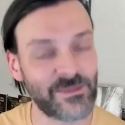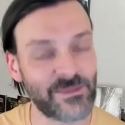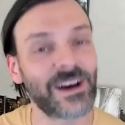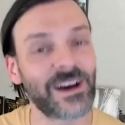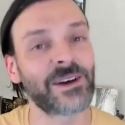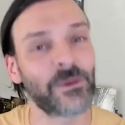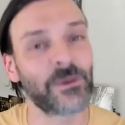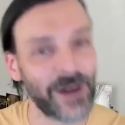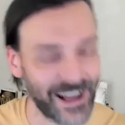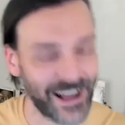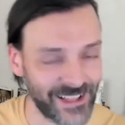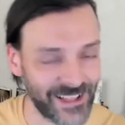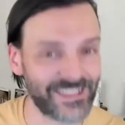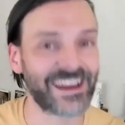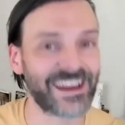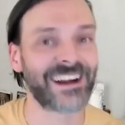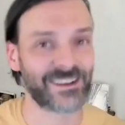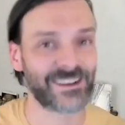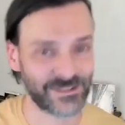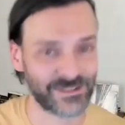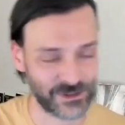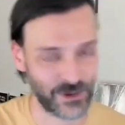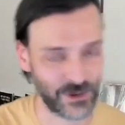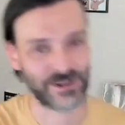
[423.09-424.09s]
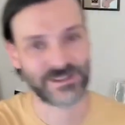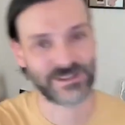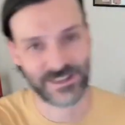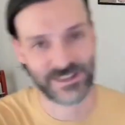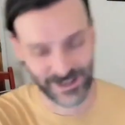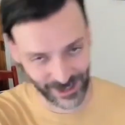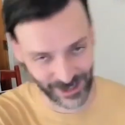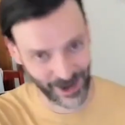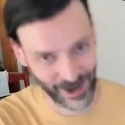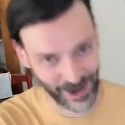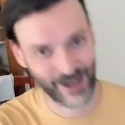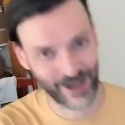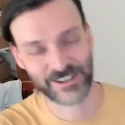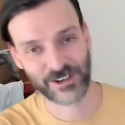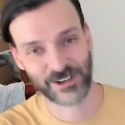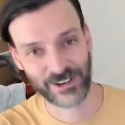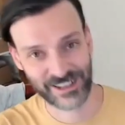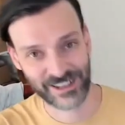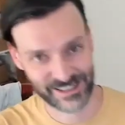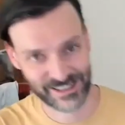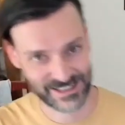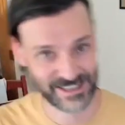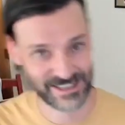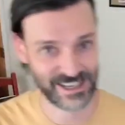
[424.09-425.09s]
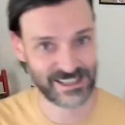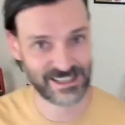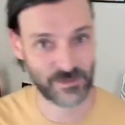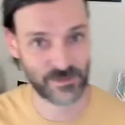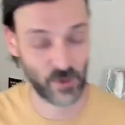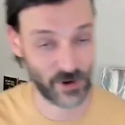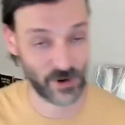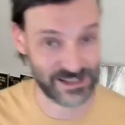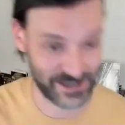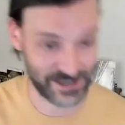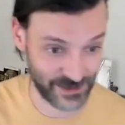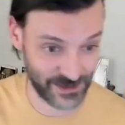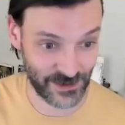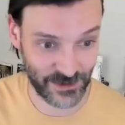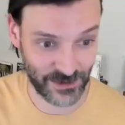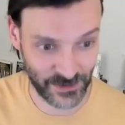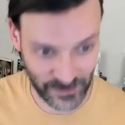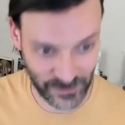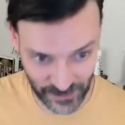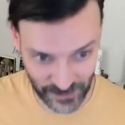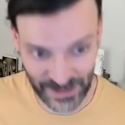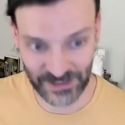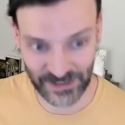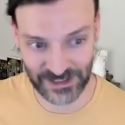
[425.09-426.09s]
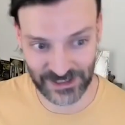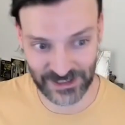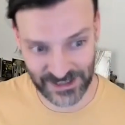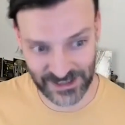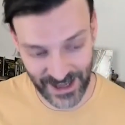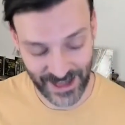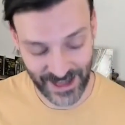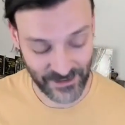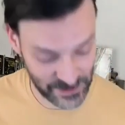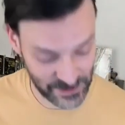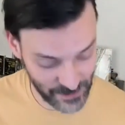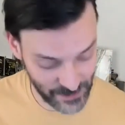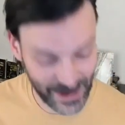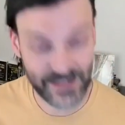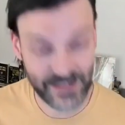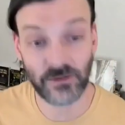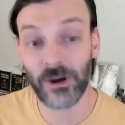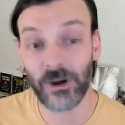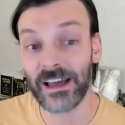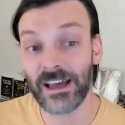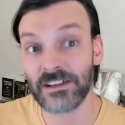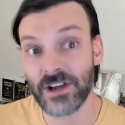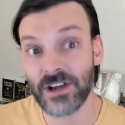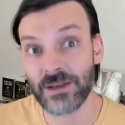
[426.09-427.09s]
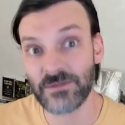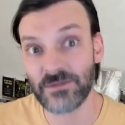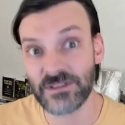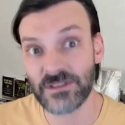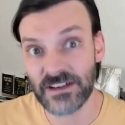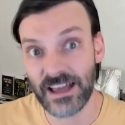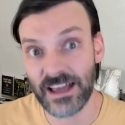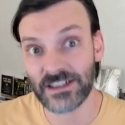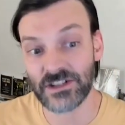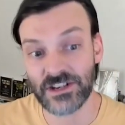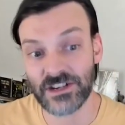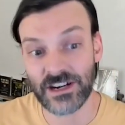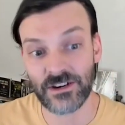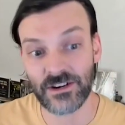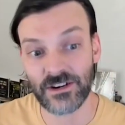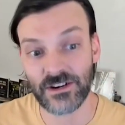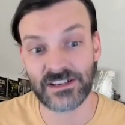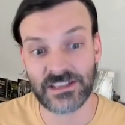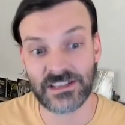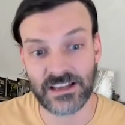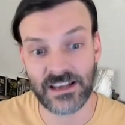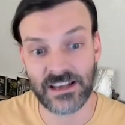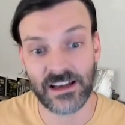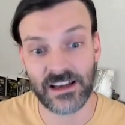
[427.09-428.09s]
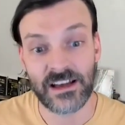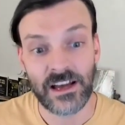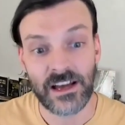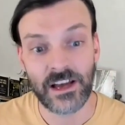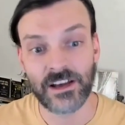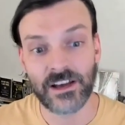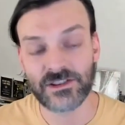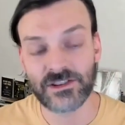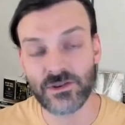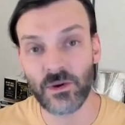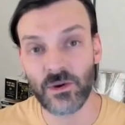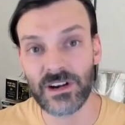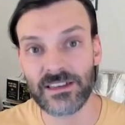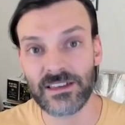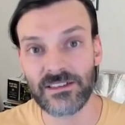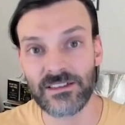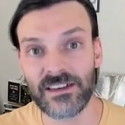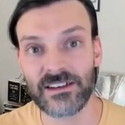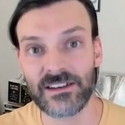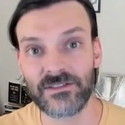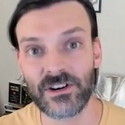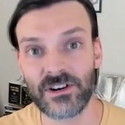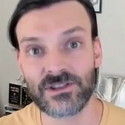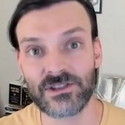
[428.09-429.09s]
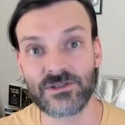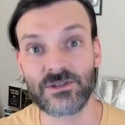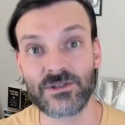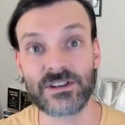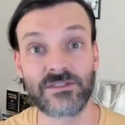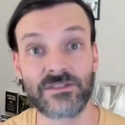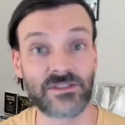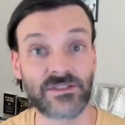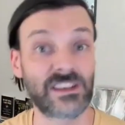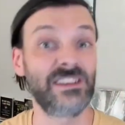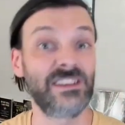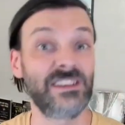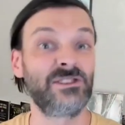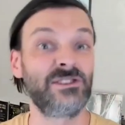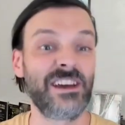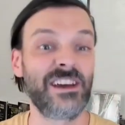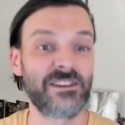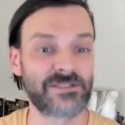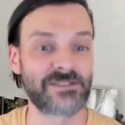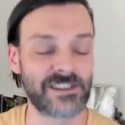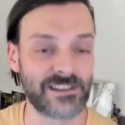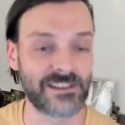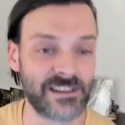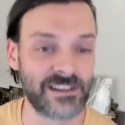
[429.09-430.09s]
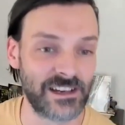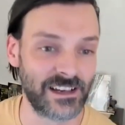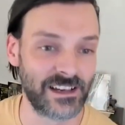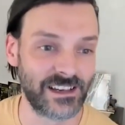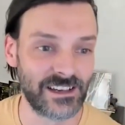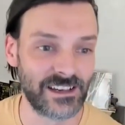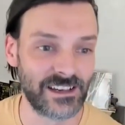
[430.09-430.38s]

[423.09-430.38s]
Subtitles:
But while they are, of course, laundering $6.2 million. By the way, James, next year is the 20th anniversary of Killdozer.